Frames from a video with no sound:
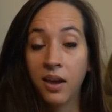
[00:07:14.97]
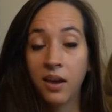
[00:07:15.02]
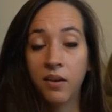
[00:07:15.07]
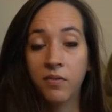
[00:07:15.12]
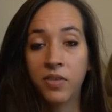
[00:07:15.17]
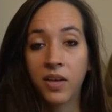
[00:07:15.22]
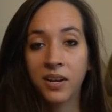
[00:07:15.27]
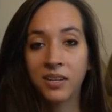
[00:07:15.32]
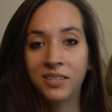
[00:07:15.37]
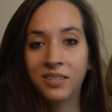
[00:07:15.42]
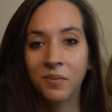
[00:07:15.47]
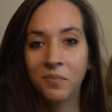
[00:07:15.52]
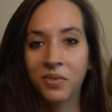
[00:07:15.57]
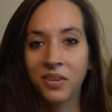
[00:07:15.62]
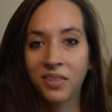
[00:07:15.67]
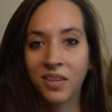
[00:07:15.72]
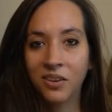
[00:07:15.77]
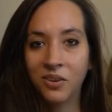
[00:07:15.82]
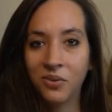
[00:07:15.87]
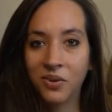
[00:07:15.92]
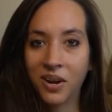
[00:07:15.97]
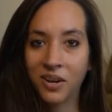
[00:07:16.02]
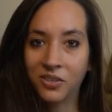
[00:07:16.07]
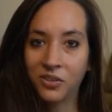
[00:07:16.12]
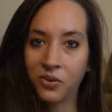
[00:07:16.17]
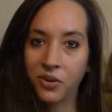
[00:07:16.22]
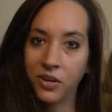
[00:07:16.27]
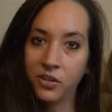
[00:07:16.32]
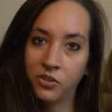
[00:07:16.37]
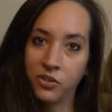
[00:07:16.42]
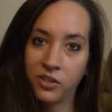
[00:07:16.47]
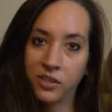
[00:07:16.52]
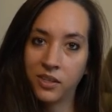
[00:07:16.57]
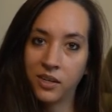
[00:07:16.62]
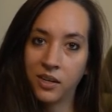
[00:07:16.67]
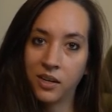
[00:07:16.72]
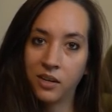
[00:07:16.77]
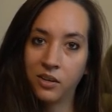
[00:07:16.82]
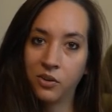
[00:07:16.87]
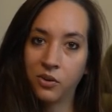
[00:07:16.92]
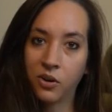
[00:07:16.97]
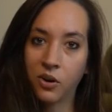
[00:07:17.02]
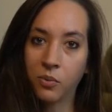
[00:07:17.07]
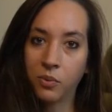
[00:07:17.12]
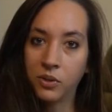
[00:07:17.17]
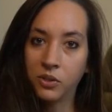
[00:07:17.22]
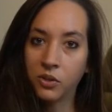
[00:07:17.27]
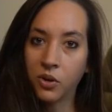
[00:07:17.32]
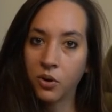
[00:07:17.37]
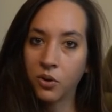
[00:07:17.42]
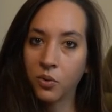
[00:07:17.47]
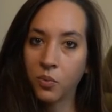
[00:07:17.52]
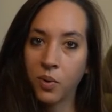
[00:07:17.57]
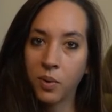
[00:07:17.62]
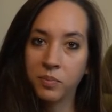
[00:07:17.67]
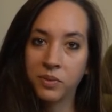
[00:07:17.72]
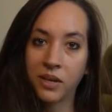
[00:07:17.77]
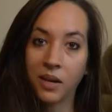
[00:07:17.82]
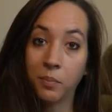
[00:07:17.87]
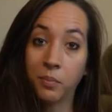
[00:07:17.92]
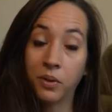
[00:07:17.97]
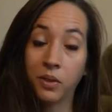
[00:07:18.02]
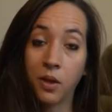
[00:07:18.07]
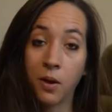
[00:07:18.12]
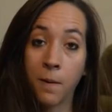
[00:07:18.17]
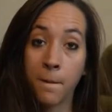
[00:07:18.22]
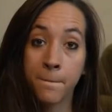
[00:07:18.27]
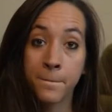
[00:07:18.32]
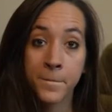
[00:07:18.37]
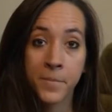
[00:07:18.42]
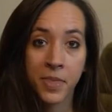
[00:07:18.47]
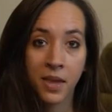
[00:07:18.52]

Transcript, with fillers: If that is something that you guys are interested in, you can always go to the website below.